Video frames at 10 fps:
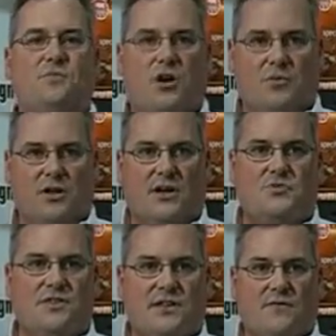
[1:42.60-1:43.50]
spark
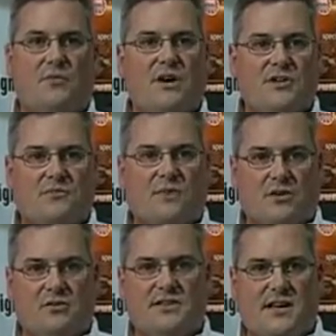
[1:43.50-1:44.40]
plugs with different
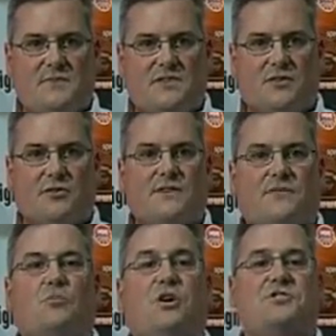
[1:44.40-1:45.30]
metal tips, or
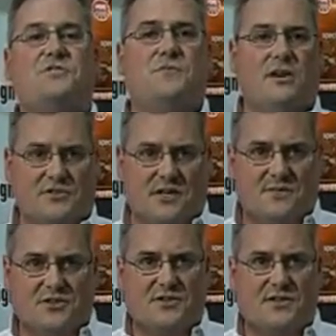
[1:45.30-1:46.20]
different precious metal
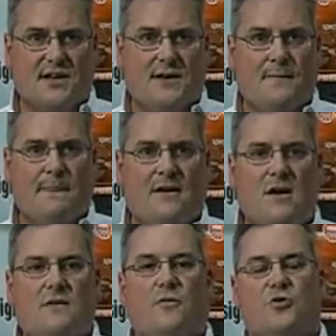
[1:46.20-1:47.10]
tips I should say,
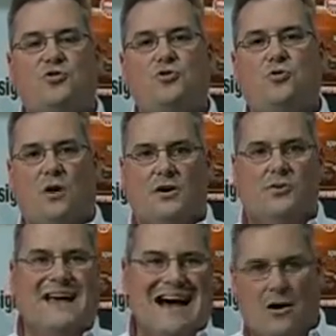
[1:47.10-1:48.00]
for
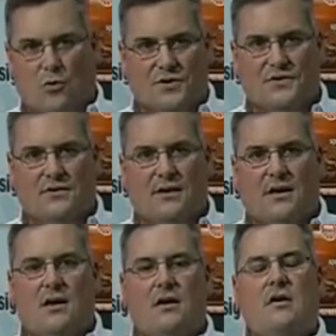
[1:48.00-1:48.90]
200 hours.
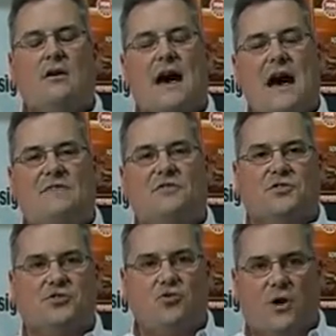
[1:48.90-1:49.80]
After
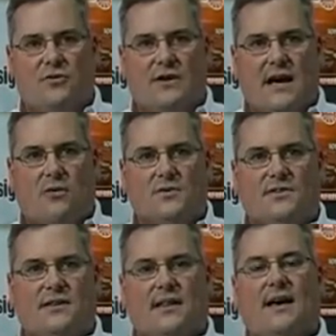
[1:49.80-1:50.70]
the 200
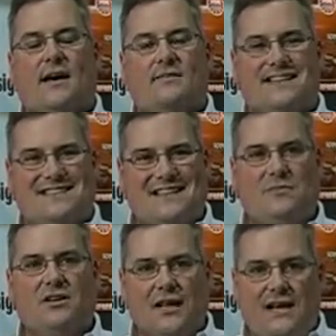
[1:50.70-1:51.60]
hours of the
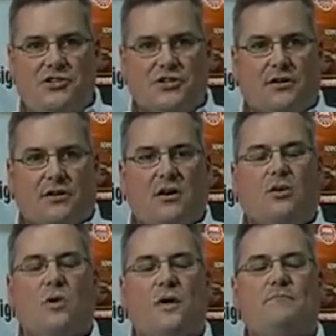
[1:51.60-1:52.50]
simulation,
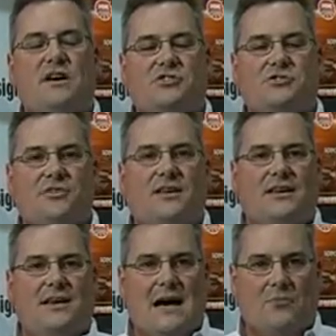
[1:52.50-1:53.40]
we measured the
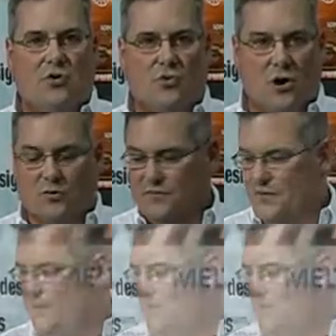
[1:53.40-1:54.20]
gap growth.